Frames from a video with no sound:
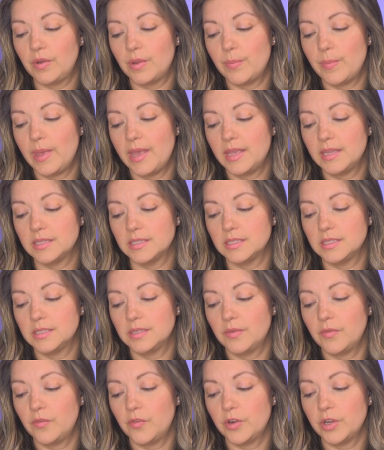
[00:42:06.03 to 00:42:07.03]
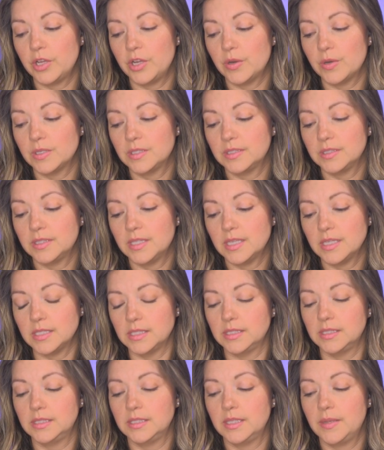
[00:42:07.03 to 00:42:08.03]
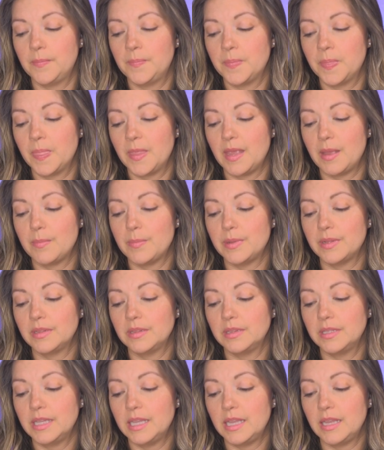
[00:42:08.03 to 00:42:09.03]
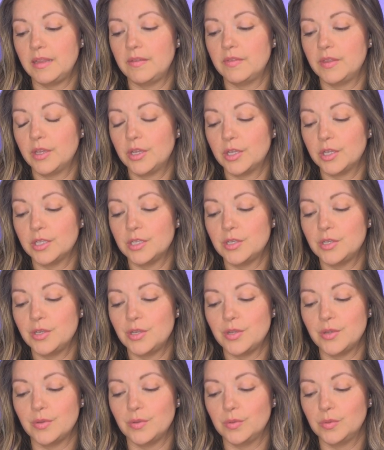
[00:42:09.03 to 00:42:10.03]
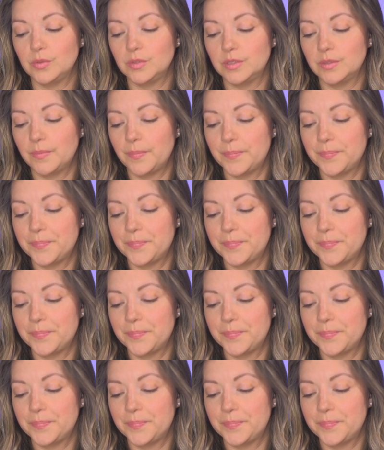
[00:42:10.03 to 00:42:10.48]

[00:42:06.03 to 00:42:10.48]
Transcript: Repent for your sins and believe the good news.